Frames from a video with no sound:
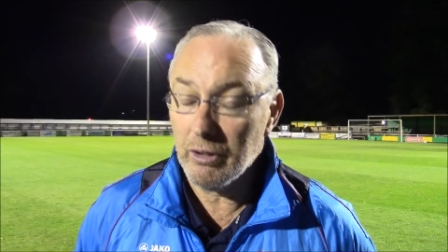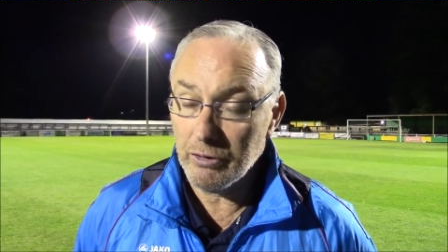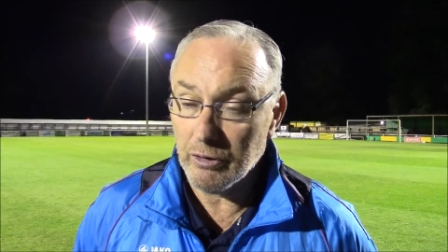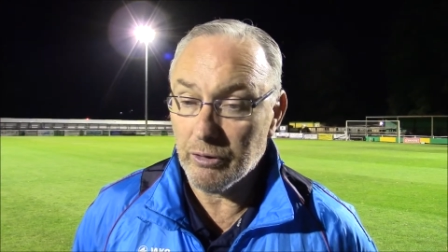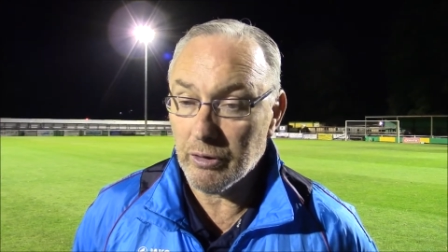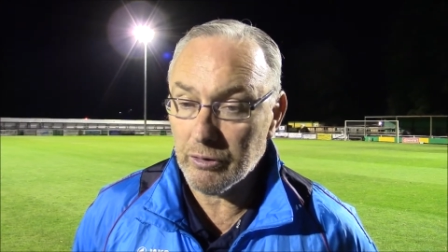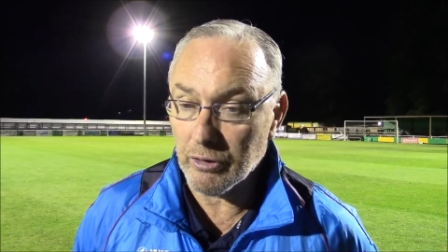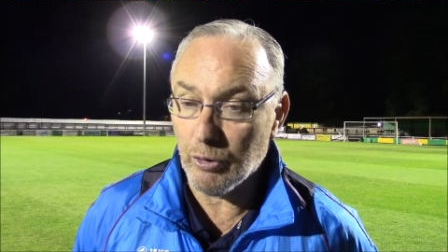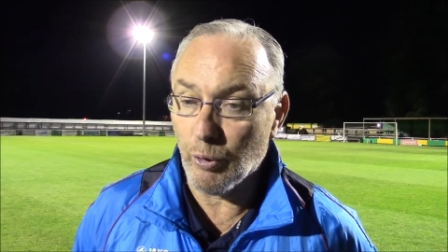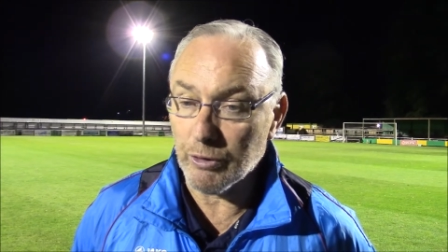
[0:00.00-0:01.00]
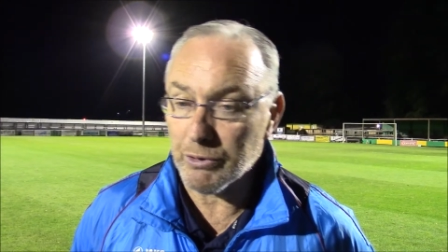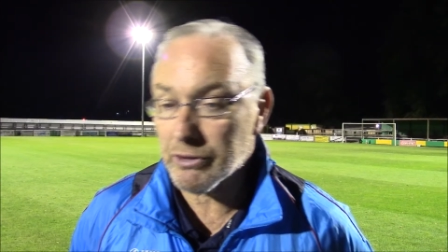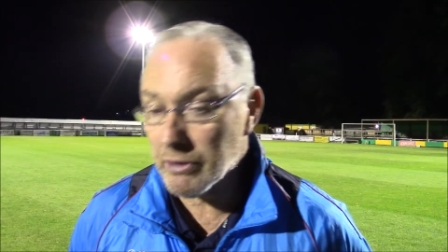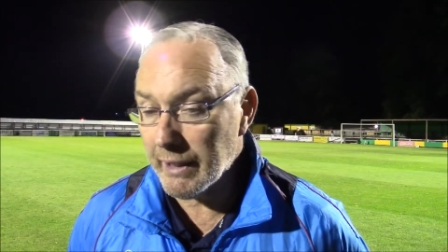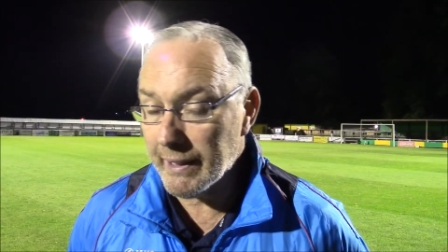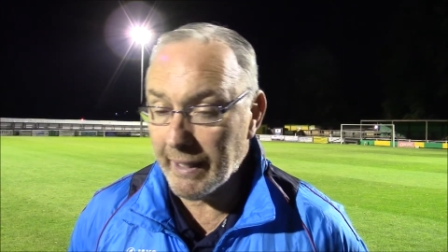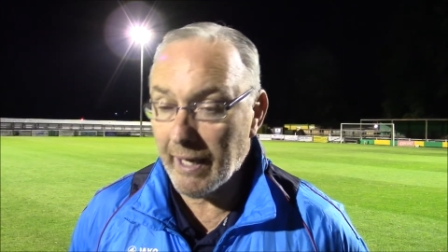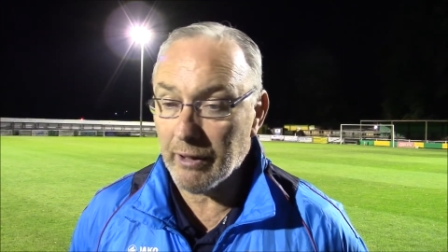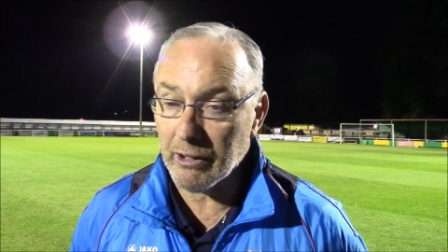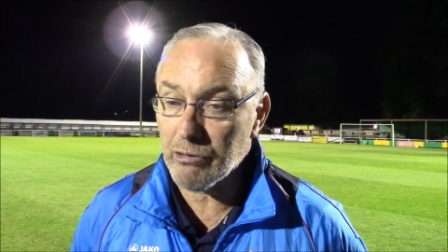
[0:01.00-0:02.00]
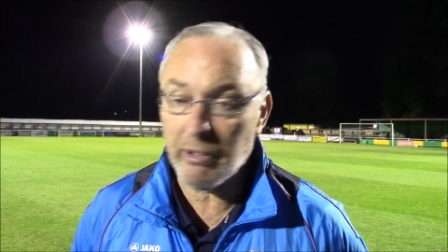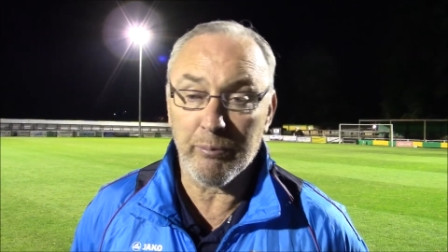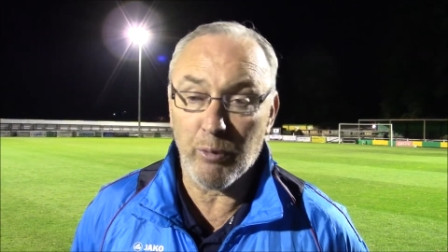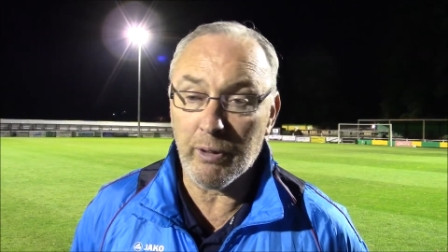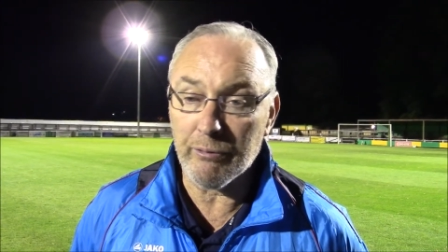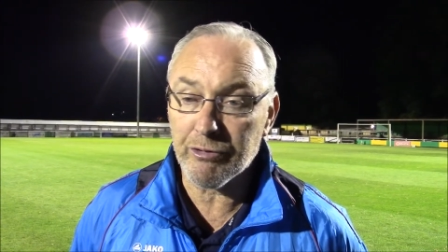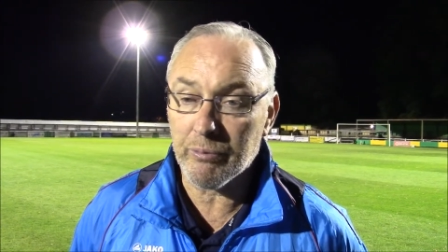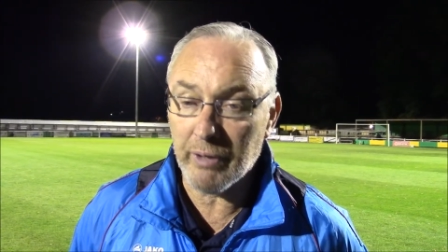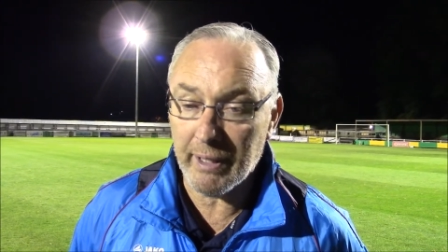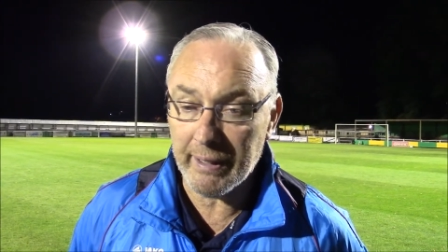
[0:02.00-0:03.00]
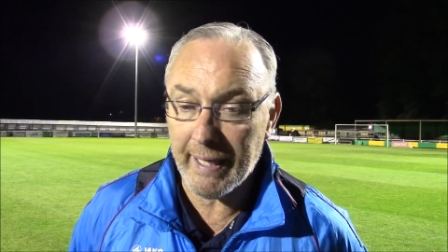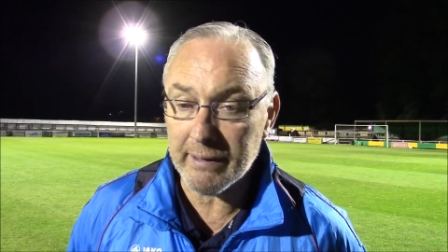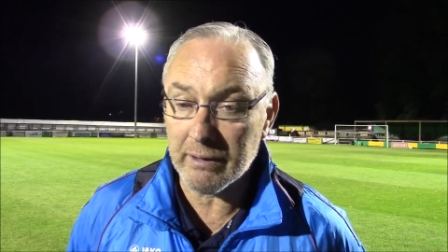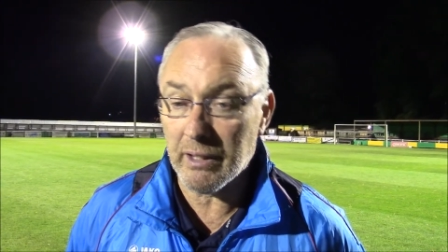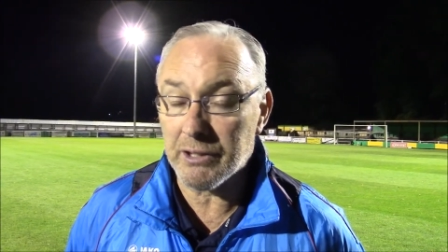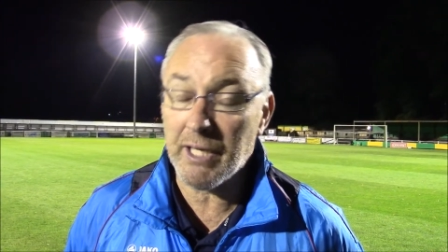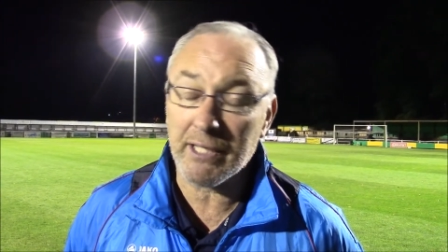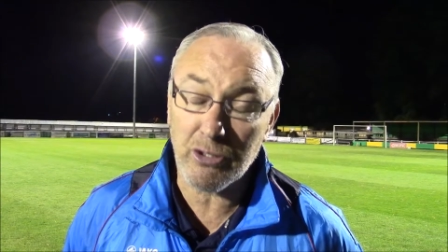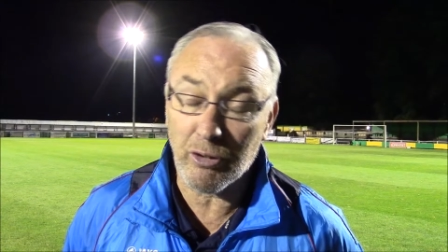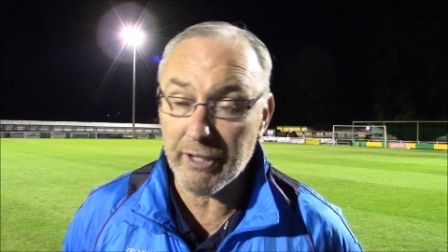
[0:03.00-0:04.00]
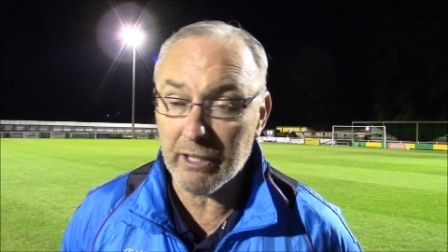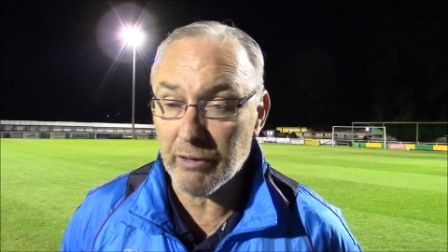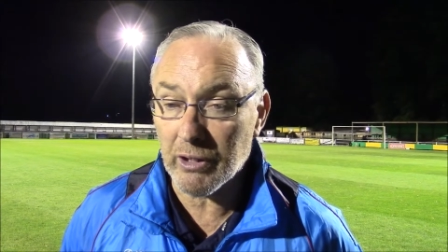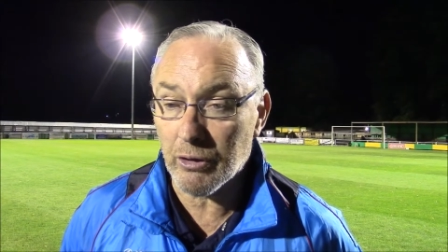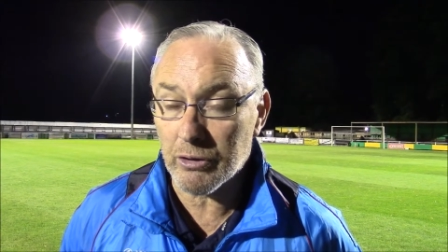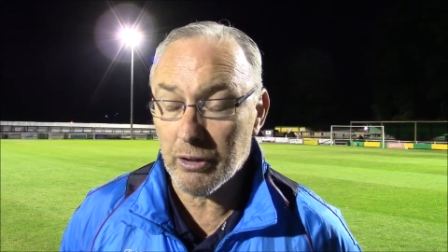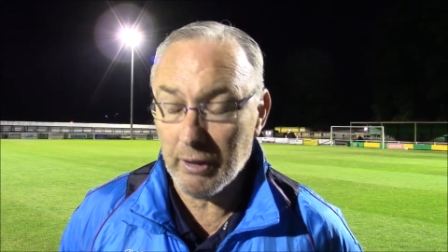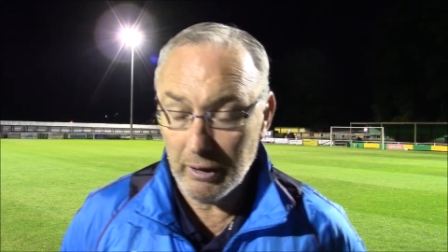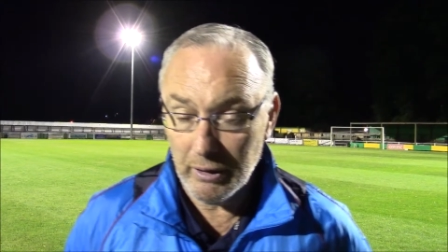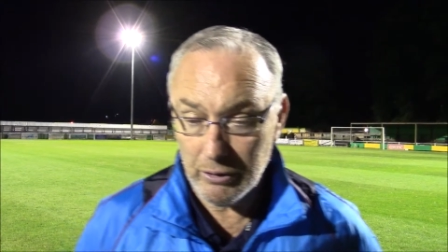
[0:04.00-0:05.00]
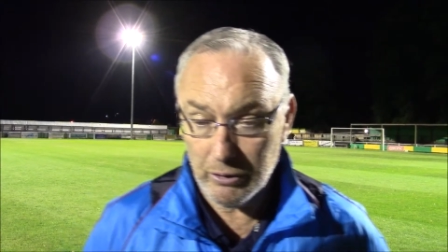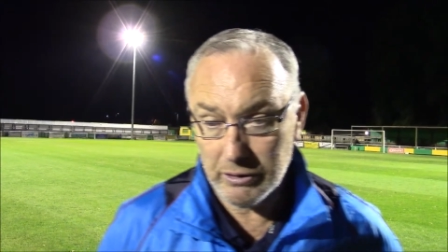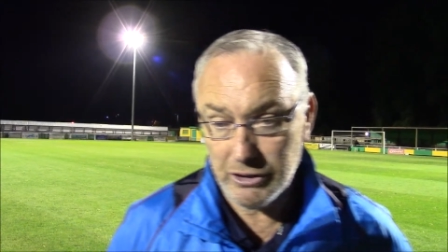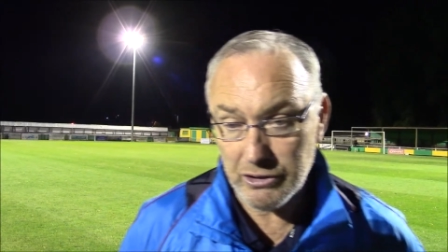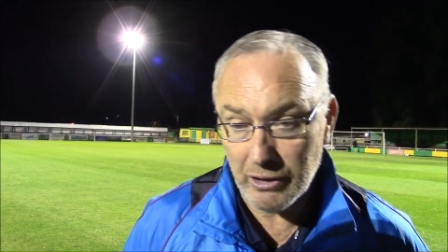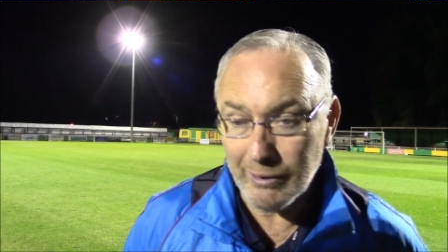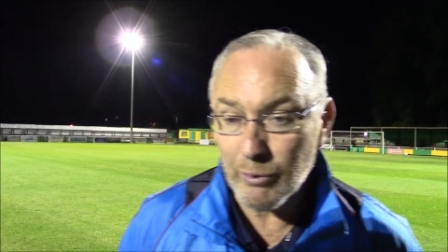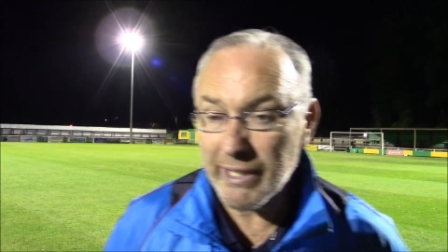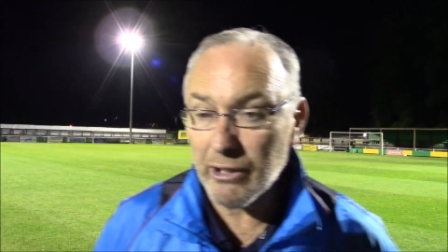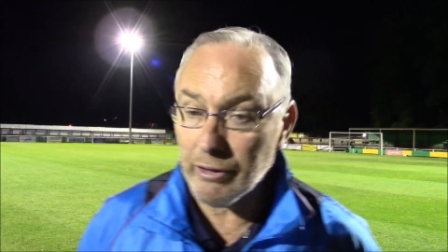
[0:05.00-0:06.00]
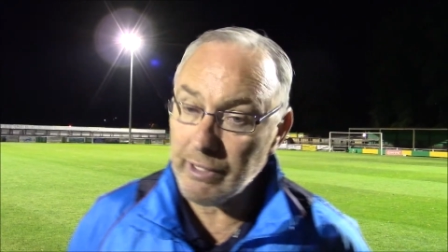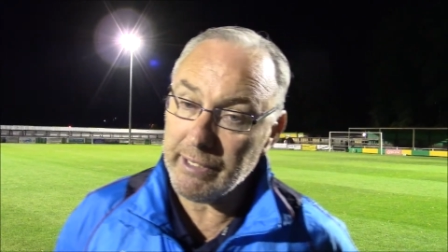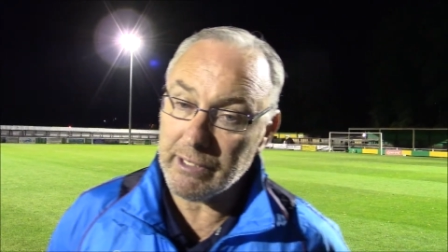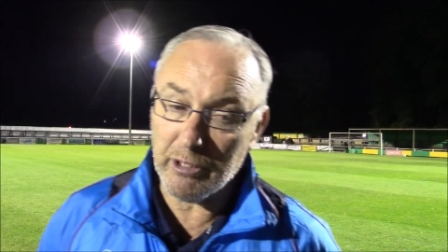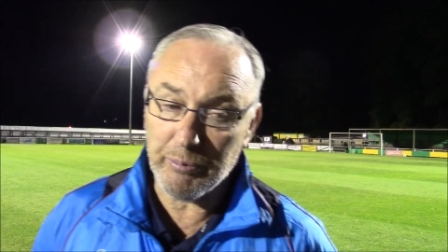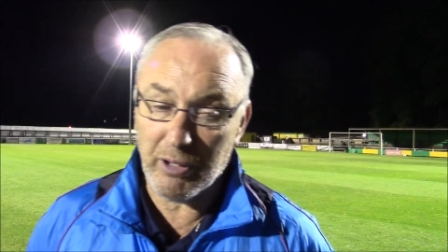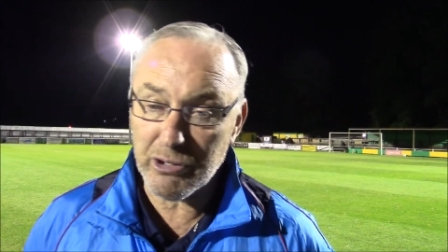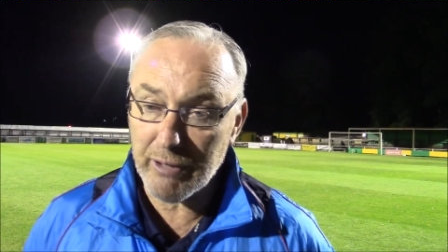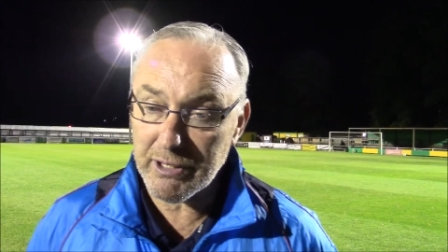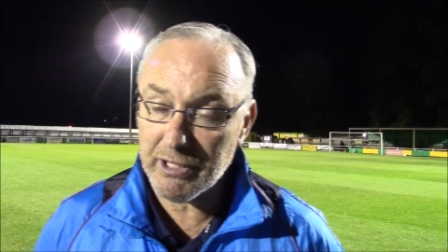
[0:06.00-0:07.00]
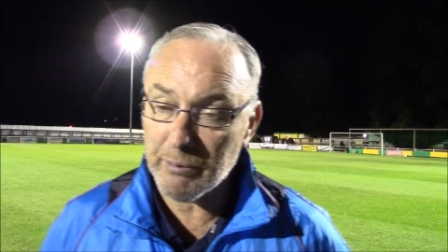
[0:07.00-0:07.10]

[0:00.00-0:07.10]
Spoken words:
The corner was cleared out and a great ball in from their lad, and Jack's got on the end of it and got a little nick on it and nicked it past Rusty.